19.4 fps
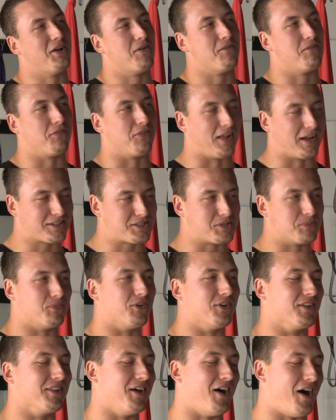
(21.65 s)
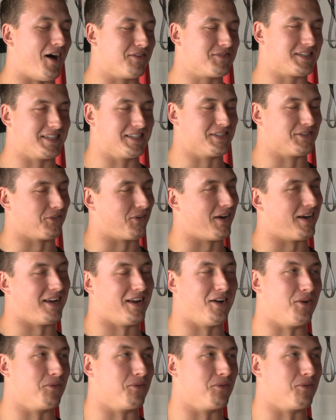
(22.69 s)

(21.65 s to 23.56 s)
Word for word: Flexible in the off season right now.